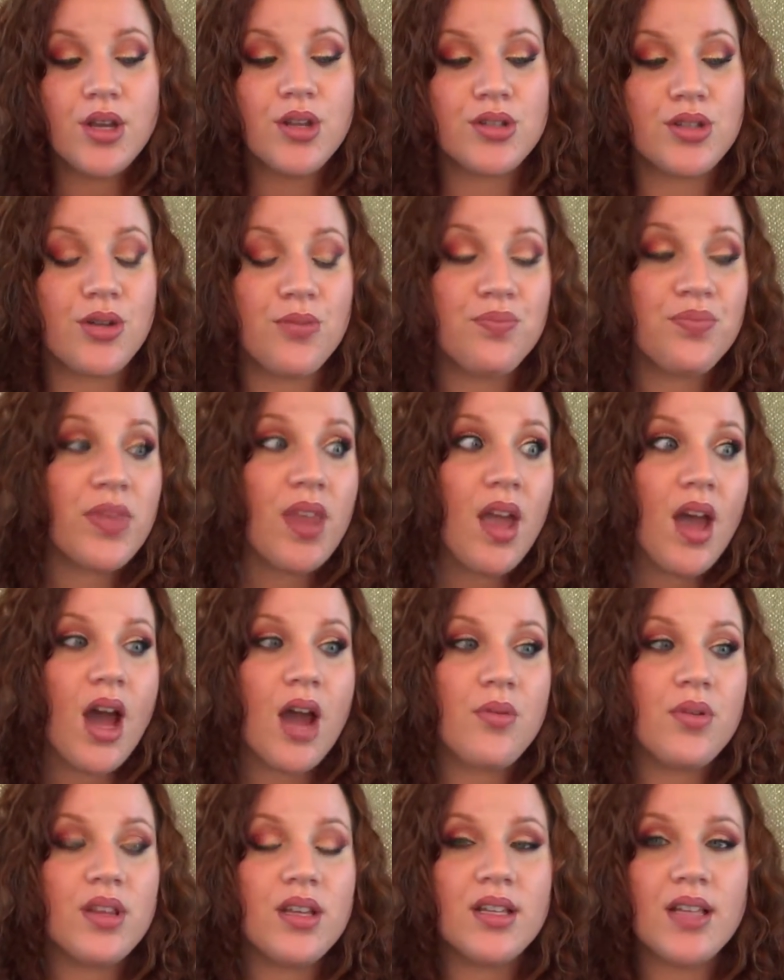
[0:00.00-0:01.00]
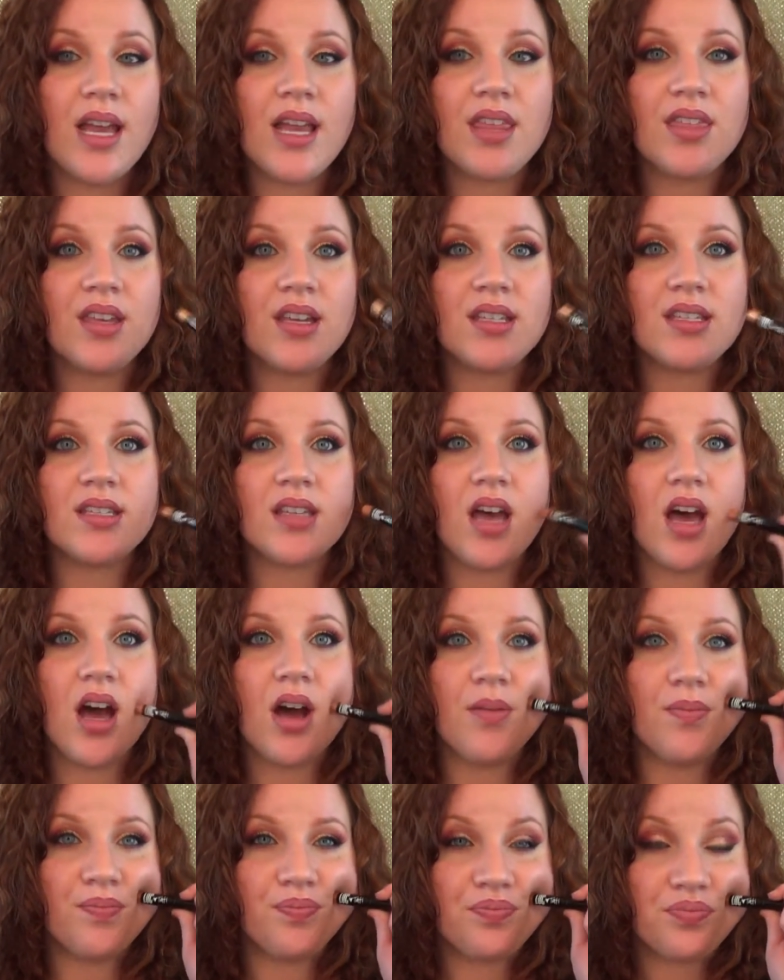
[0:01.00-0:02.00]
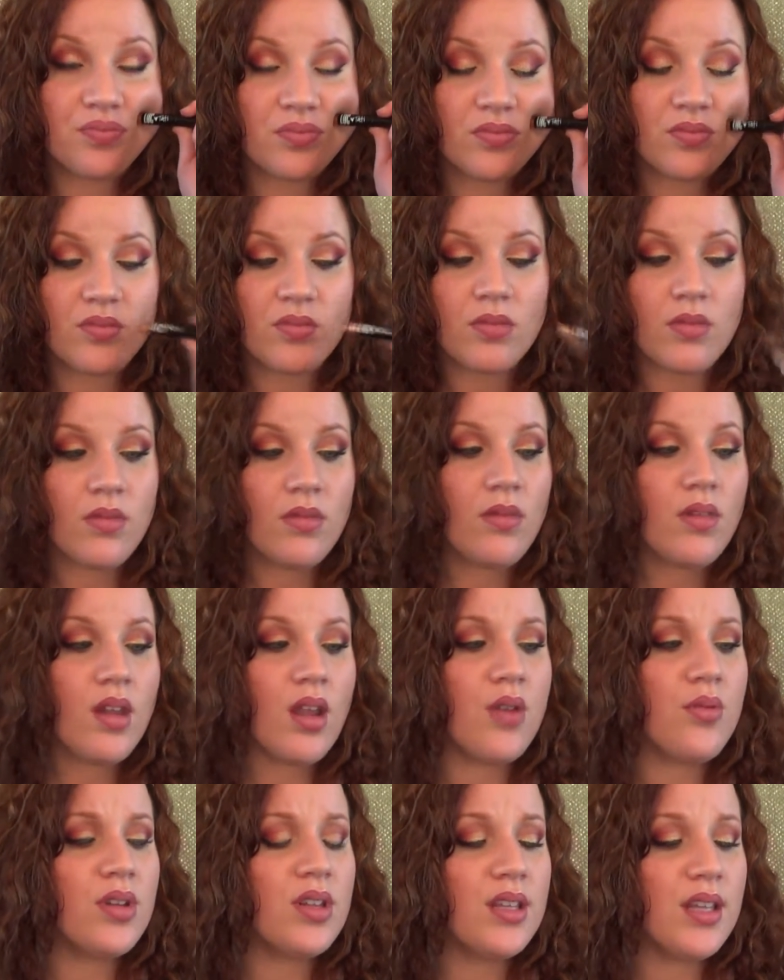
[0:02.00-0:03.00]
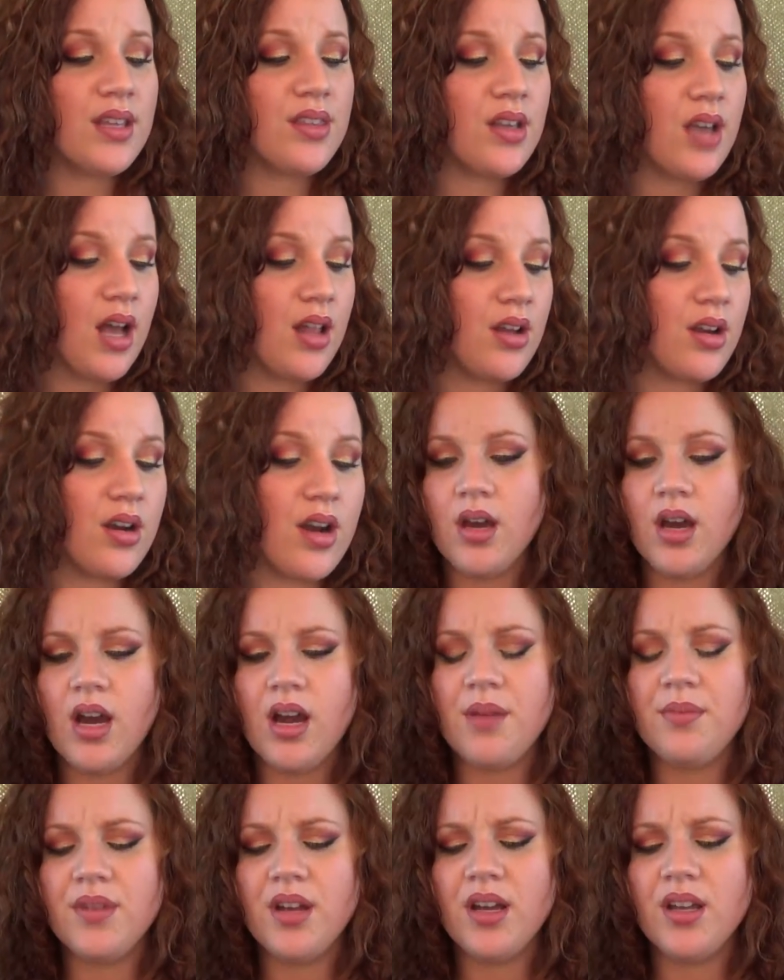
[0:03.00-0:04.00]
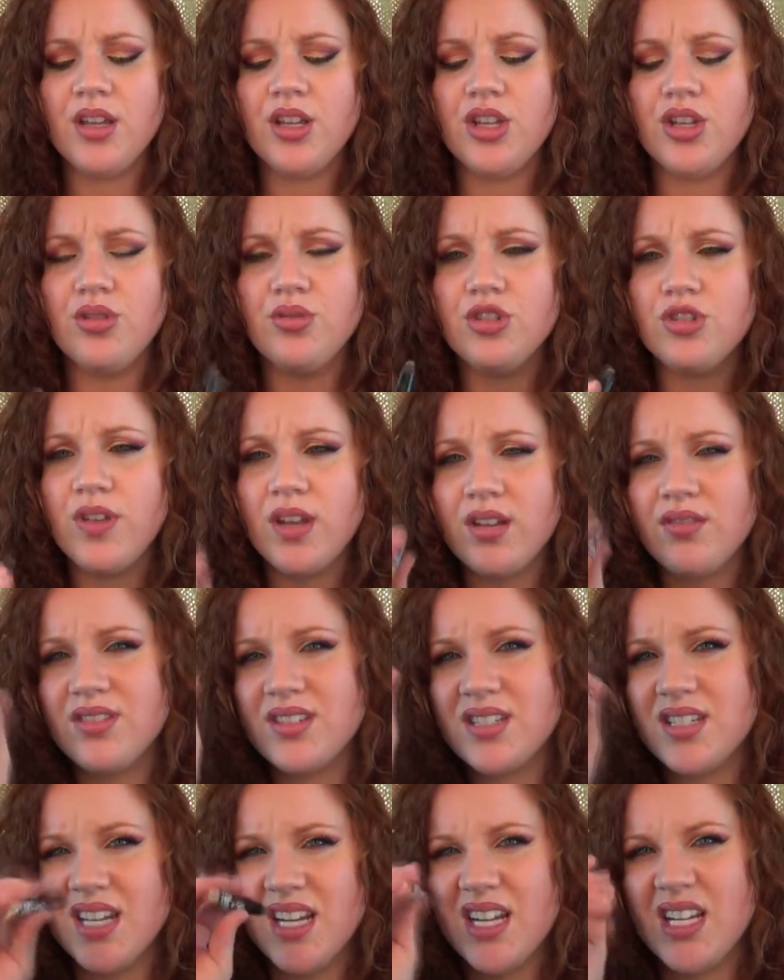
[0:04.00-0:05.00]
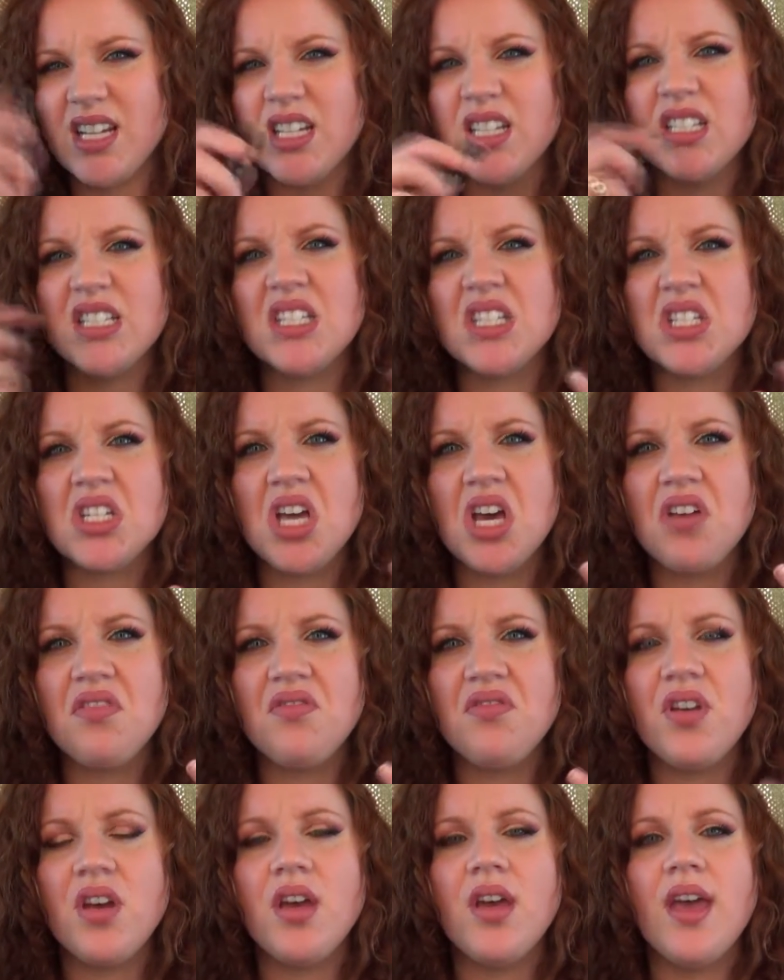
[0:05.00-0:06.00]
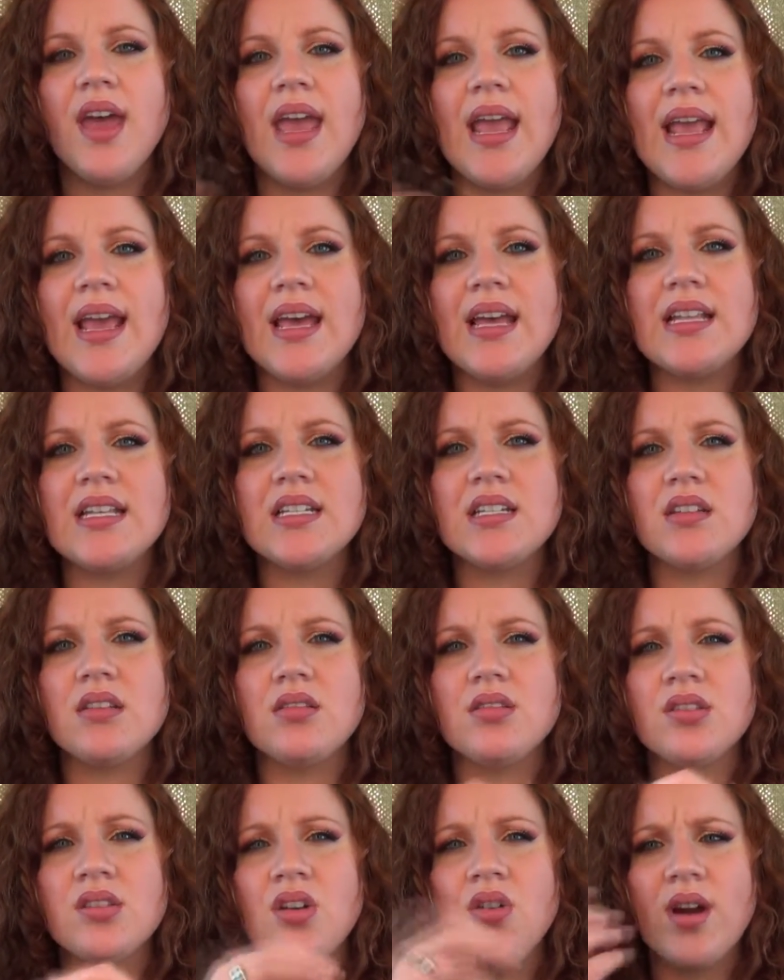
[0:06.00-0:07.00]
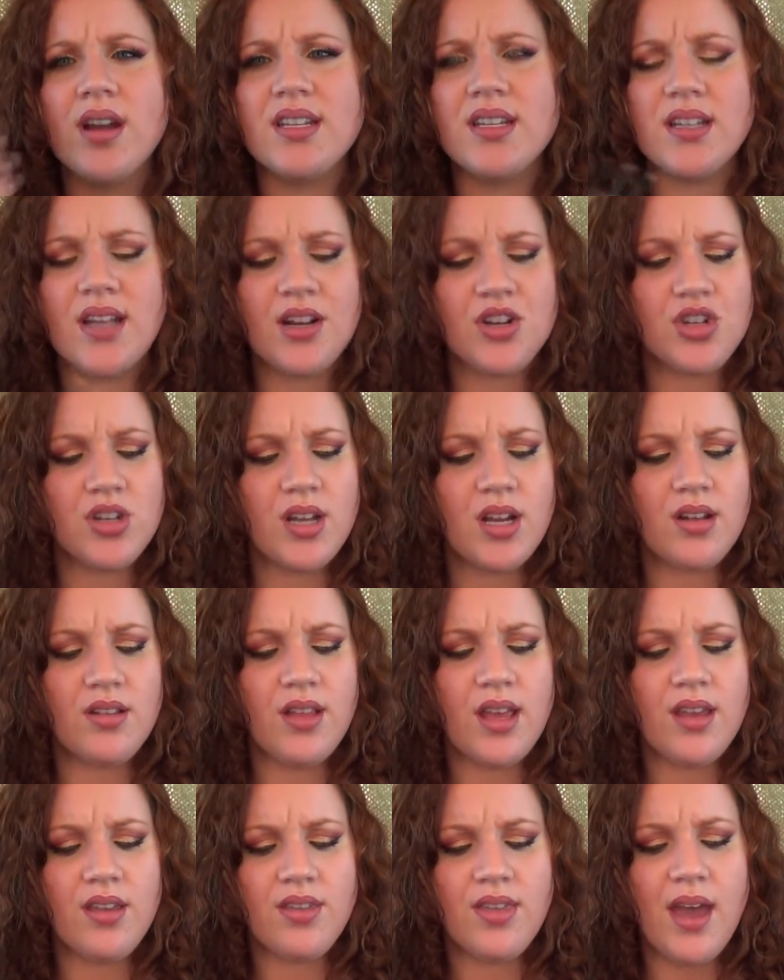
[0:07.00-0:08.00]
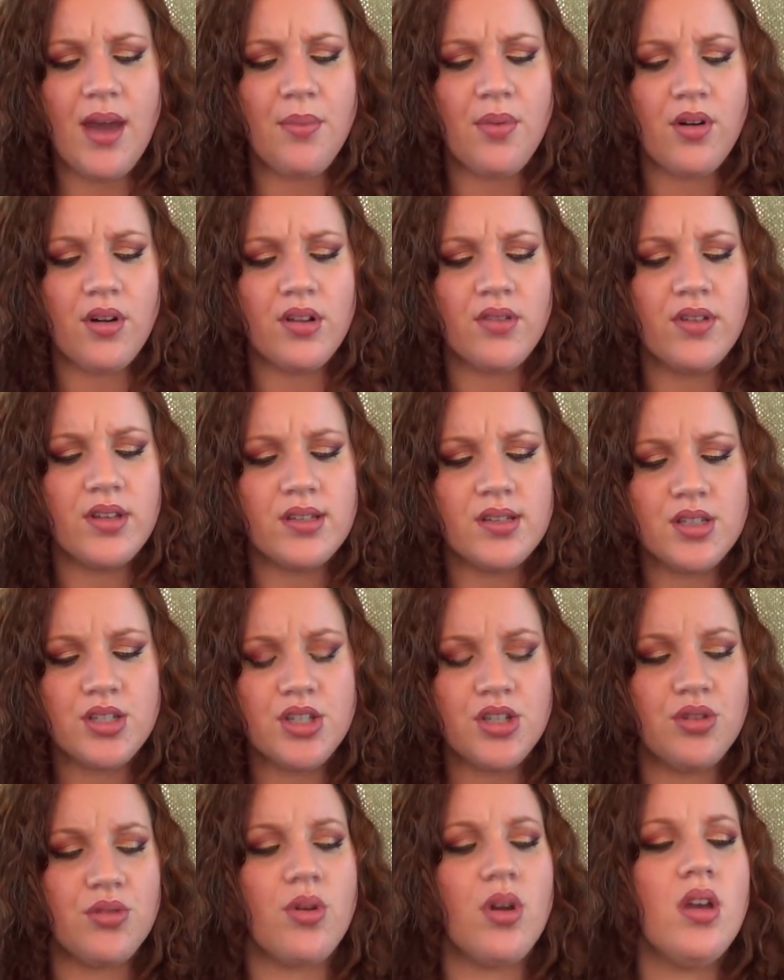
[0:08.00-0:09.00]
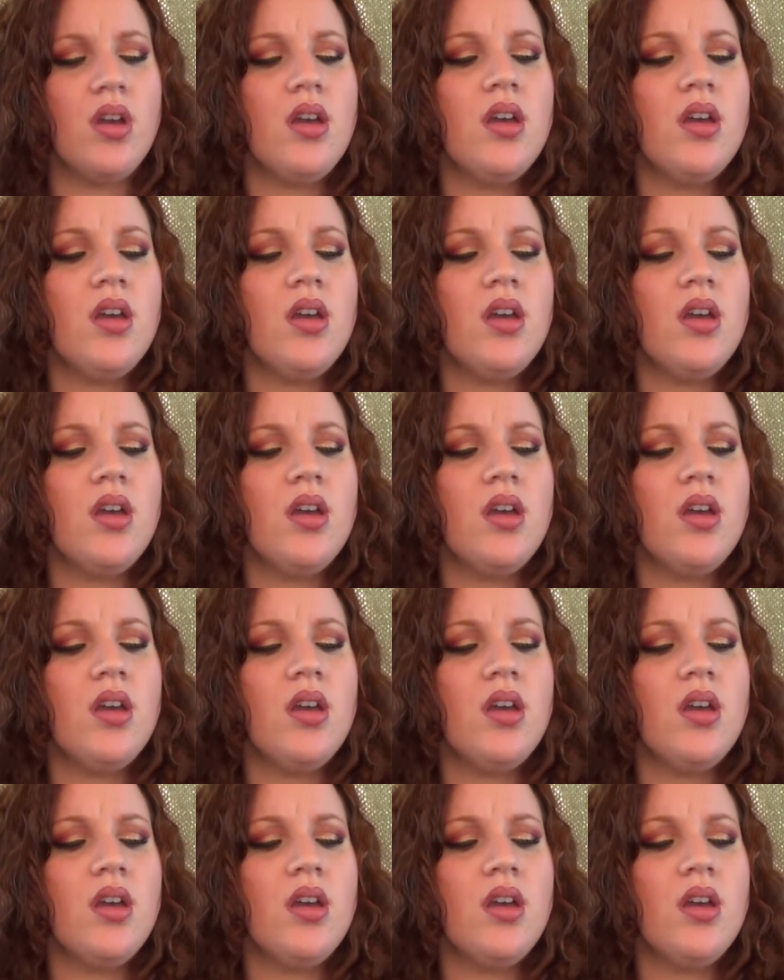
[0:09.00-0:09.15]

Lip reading: So I really like this. I really like the color. I'm not a huge fan of stick stuff, and so I did actually kind of like that part of it too.